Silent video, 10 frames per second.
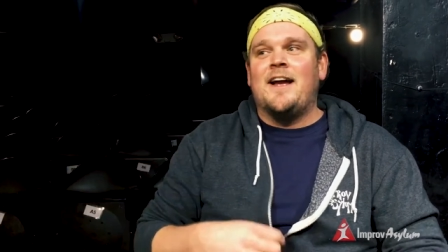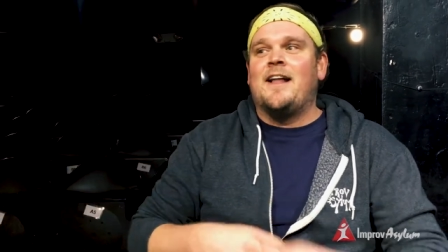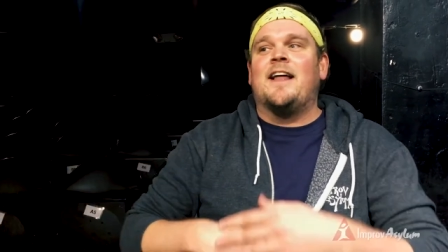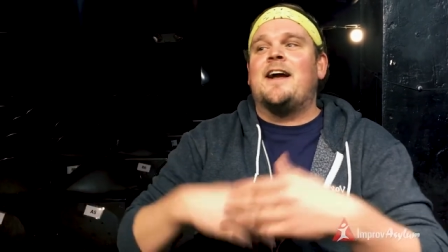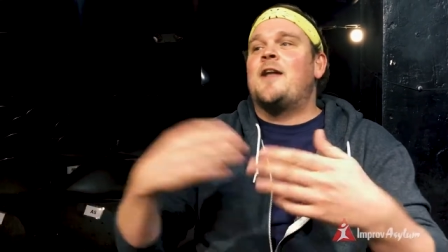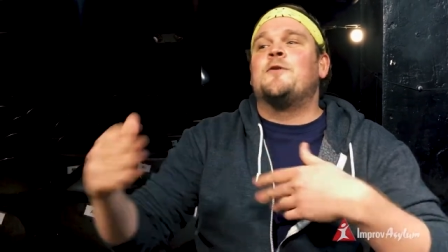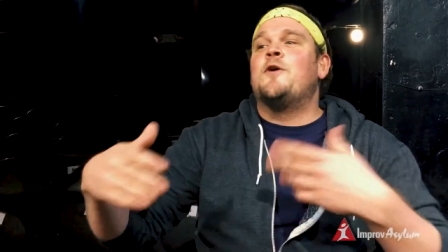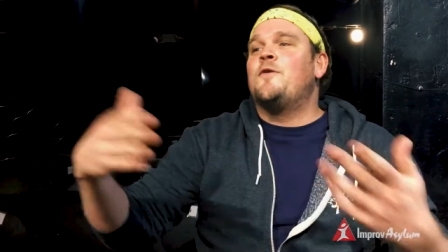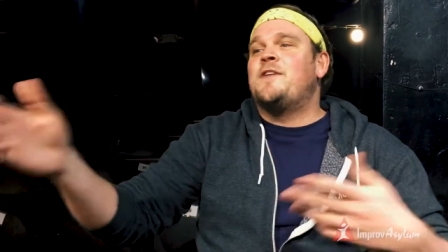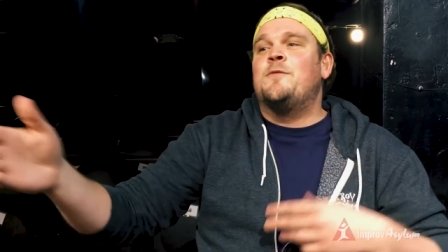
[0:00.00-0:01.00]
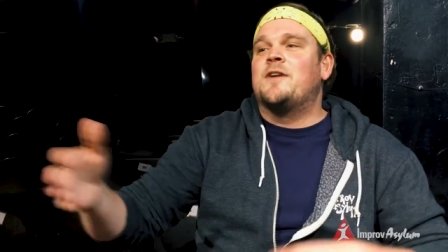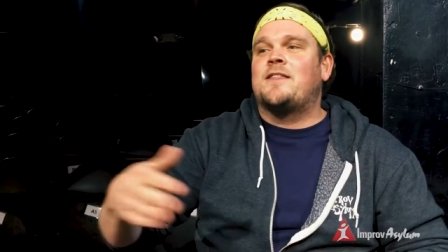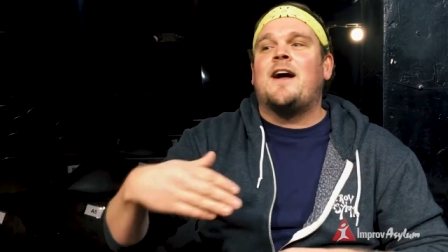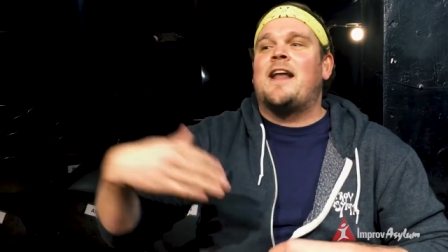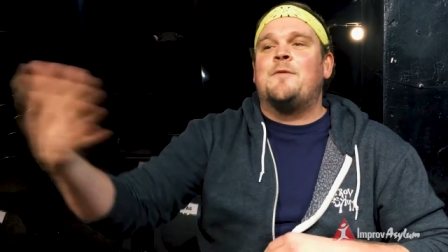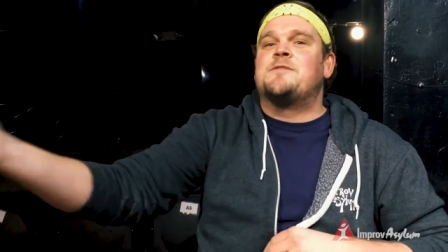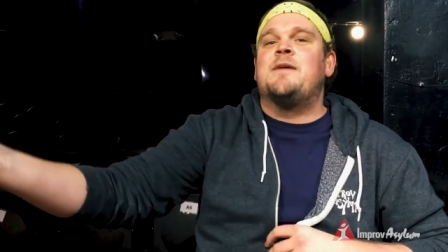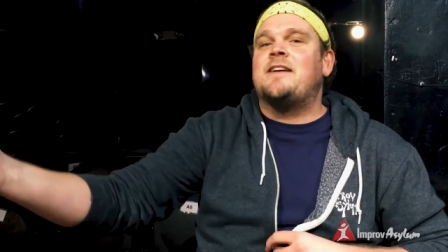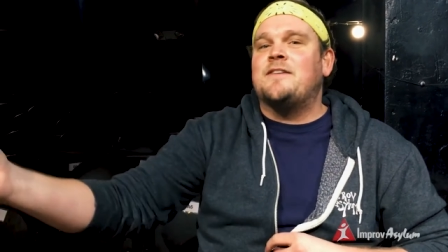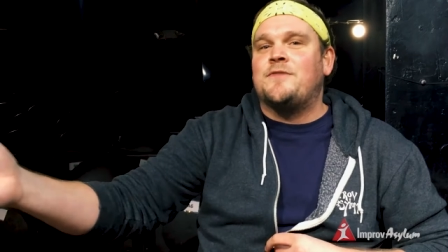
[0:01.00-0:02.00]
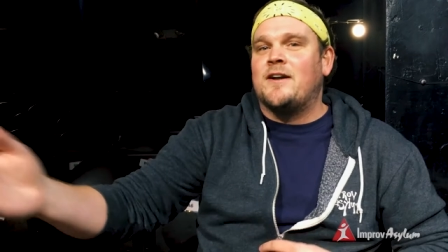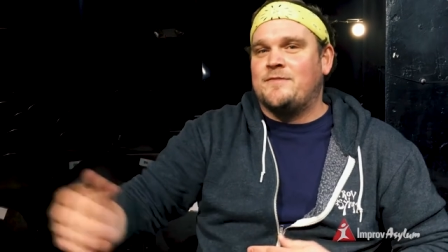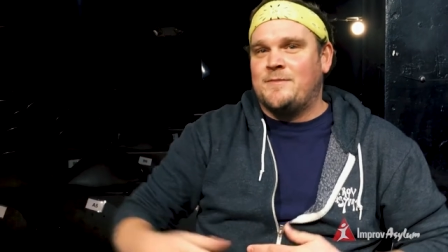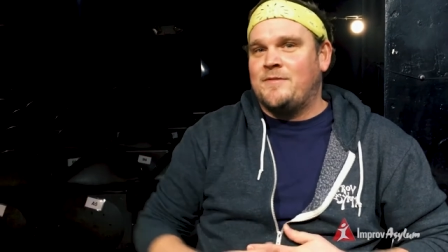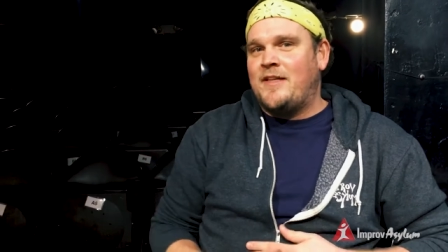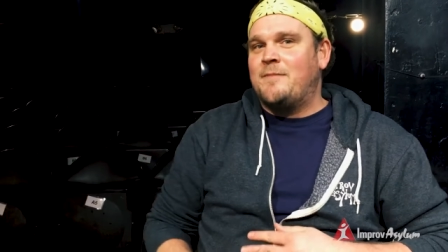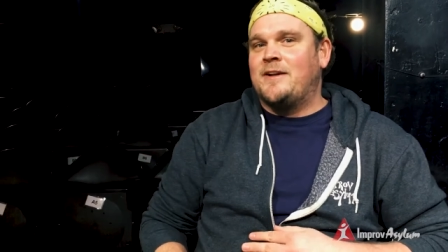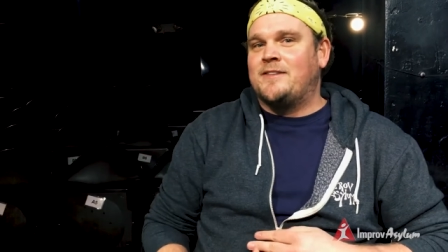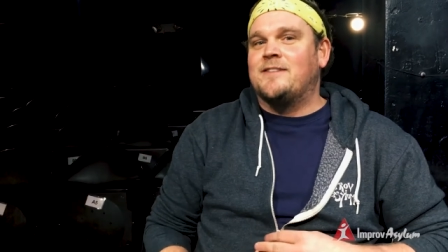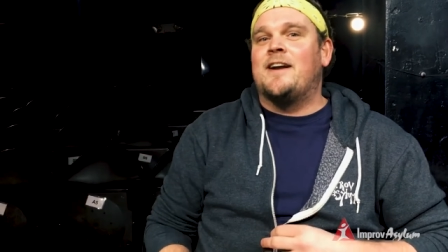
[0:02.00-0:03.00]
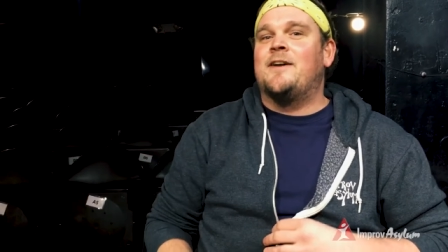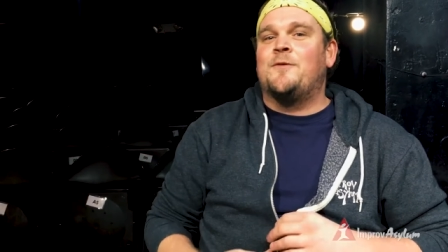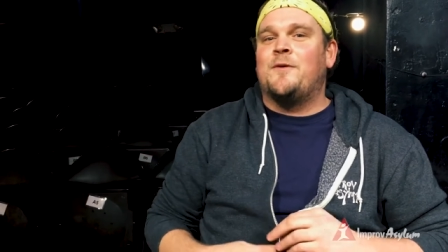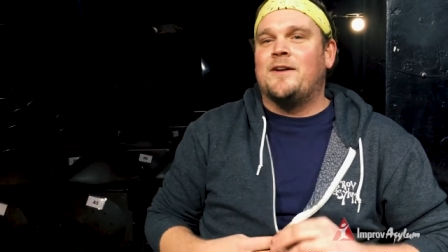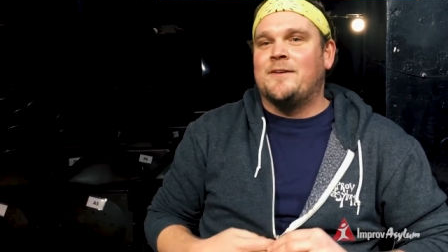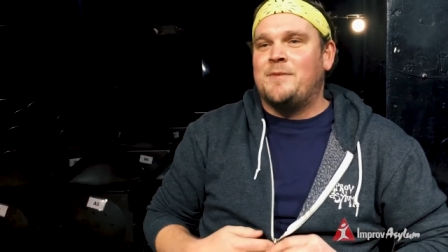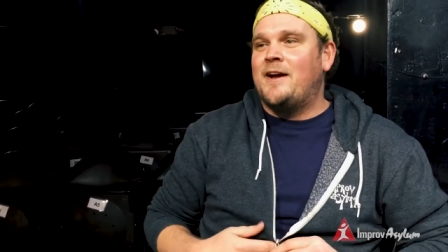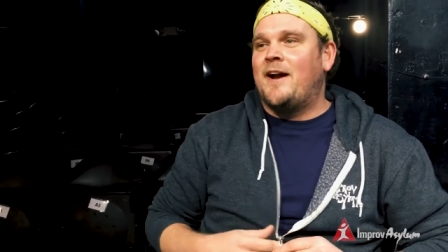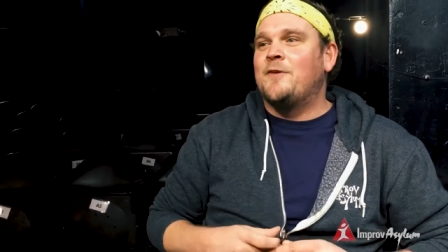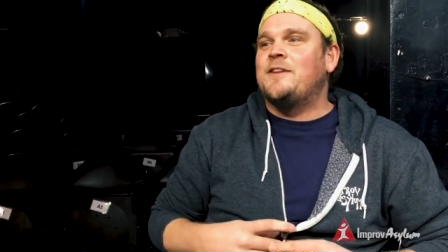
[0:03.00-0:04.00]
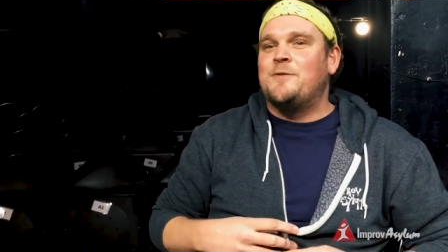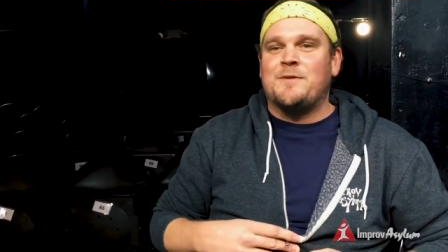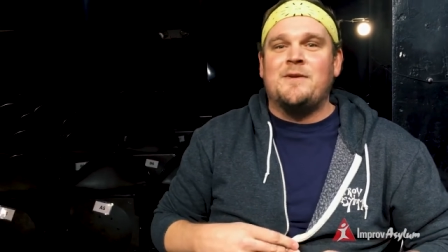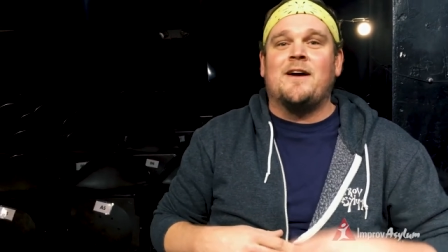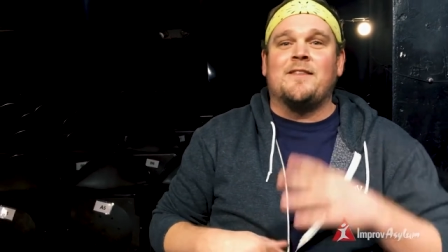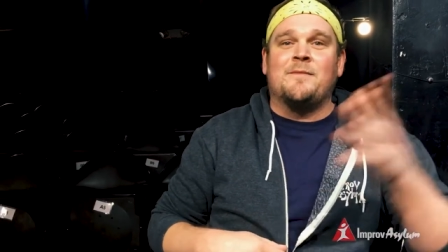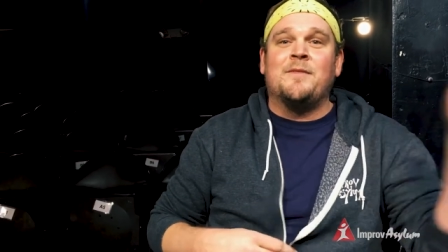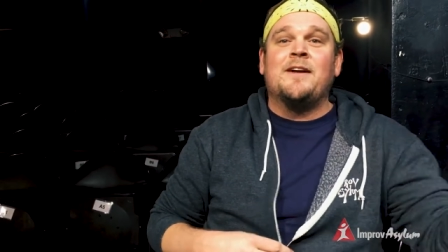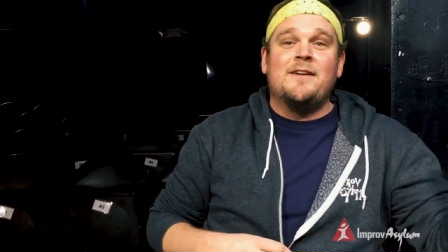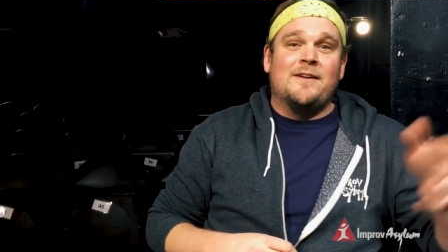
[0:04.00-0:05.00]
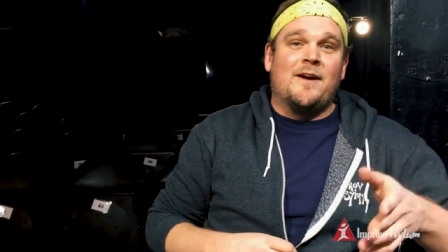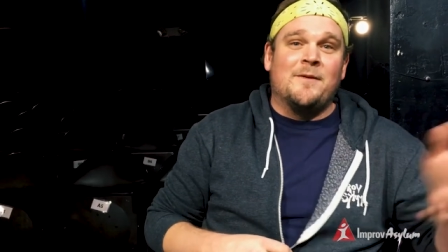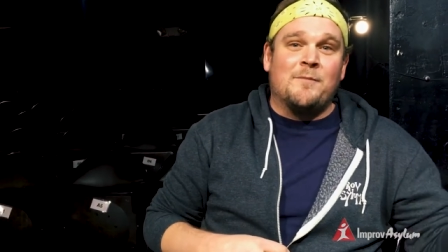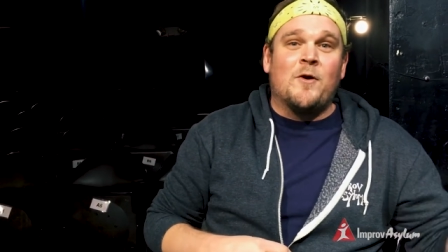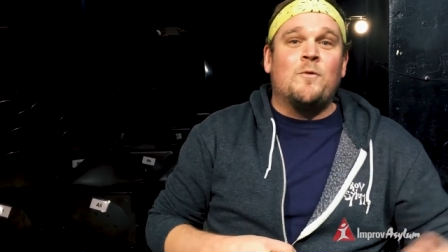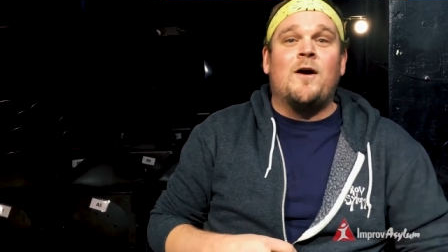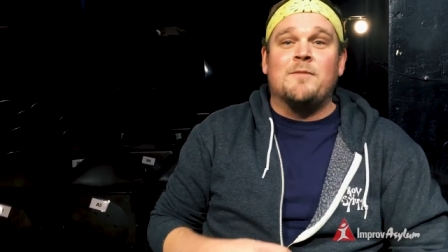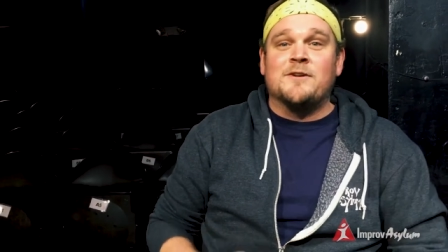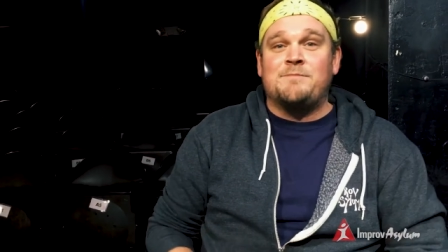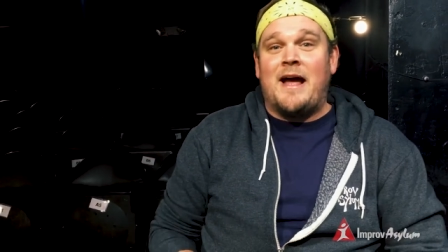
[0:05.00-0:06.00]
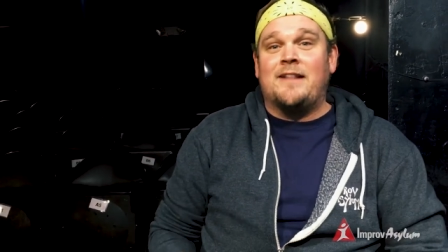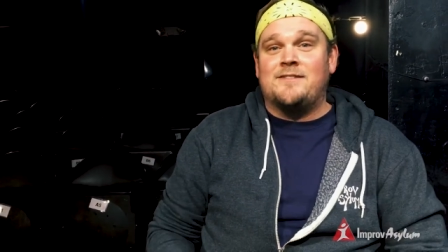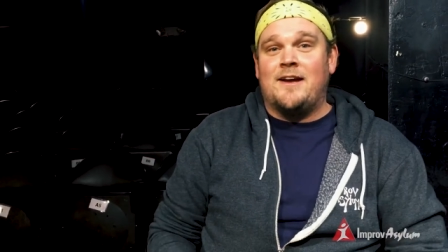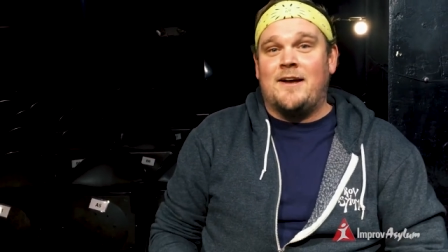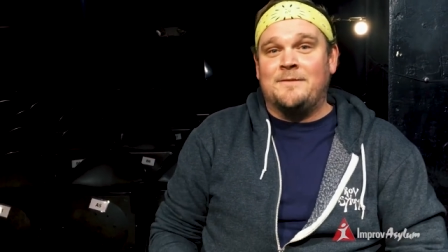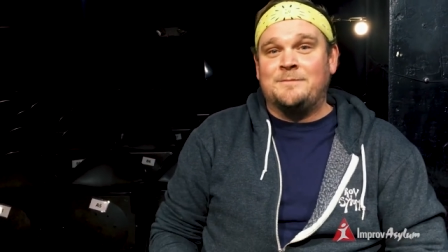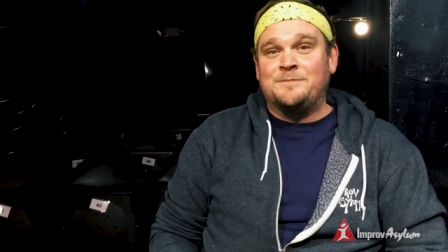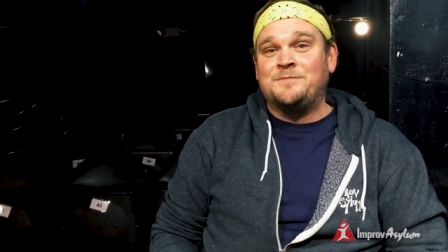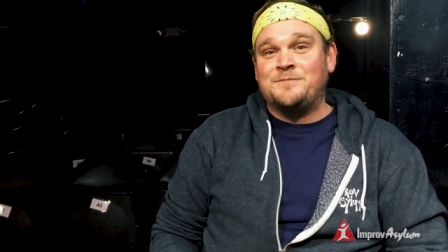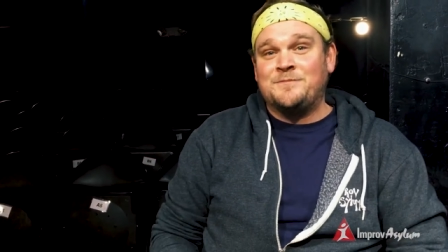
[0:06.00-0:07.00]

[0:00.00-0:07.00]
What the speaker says: like I don't know if he would have thought I was making fun of him, if that makes sense. And I don't think you want to be on Mark Wahlberg's bad side.